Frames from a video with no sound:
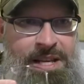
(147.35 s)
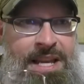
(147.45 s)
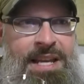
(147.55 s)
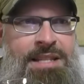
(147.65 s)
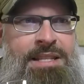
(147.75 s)
a
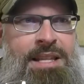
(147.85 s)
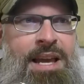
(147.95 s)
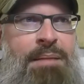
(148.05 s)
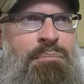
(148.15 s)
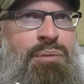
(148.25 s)
hint of
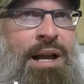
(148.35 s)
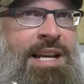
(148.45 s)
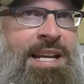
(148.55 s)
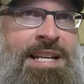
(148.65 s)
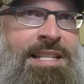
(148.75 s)
that
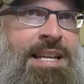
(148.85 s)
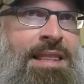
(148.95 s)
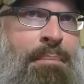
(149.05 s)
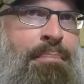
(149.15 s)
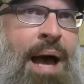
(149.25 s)
breadiness
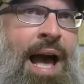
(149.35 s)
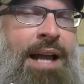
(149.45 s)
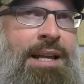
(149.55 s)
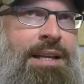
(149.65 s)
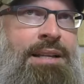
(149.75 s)
in the
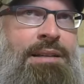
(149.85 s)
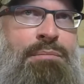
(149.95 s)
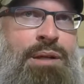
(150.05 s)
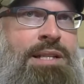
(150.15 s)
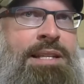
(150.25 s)
back,
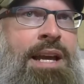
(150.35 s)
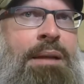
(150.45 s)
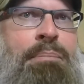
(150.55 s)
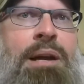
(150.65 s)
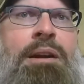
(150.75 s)
but it's
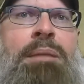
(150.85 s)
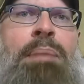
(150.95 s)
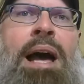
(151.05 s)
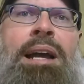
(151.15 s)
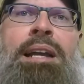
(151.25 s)
kind of buried
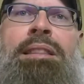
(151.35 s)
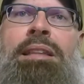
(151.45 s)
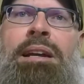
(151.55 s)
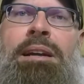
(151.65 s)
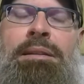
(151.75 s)
back
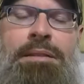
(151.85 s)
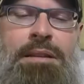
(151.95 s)
in there.